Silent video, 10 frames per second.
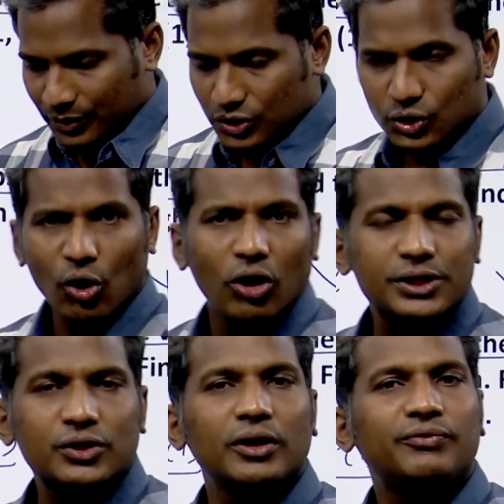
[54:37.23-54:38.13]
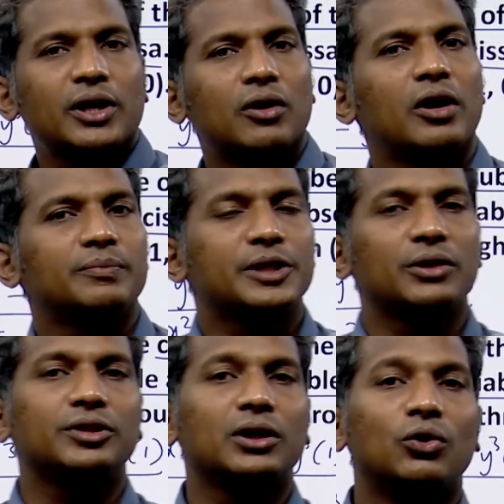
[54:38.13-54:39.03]
So, also if you have
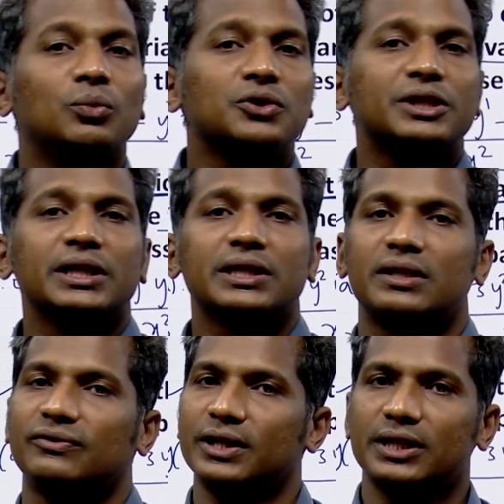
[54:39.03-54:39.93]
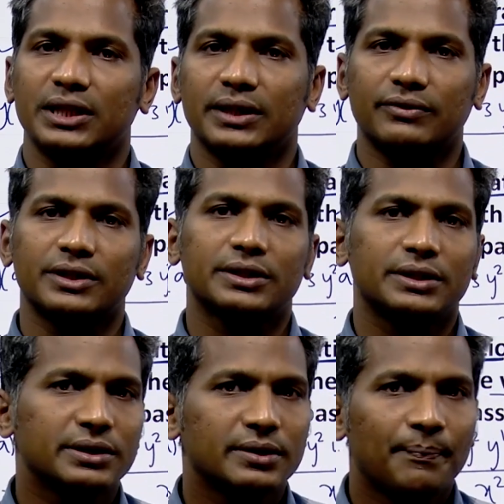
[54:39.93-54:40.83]
observed the homogeneous differential
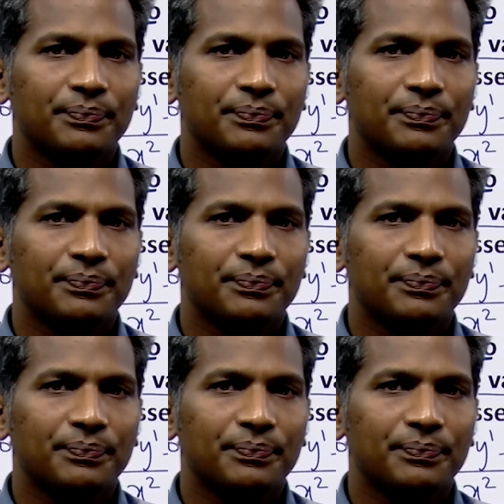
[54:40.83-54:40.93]
equations,